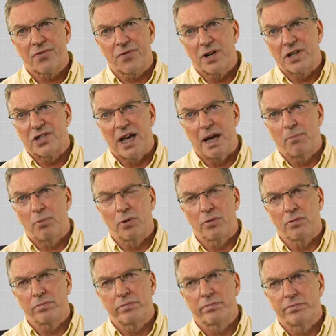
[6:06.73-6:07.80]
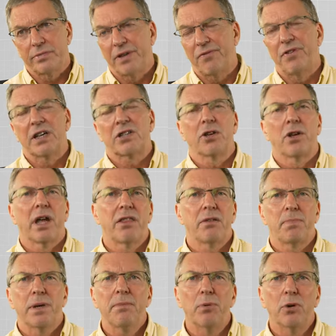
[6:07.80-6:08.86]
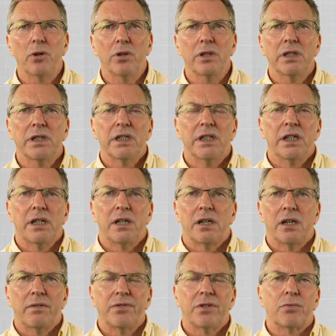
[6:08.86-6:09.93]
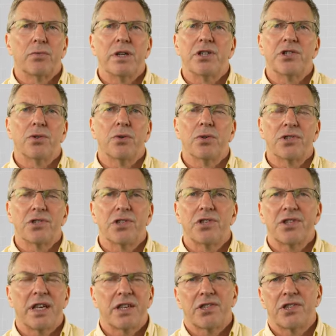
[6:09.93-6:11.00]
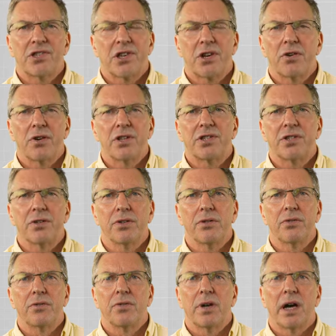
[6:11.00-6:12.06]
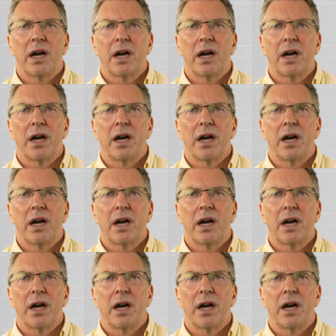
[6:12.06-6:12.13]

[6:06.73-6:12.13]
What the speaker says: For example, the effect on other people of the resources necessary to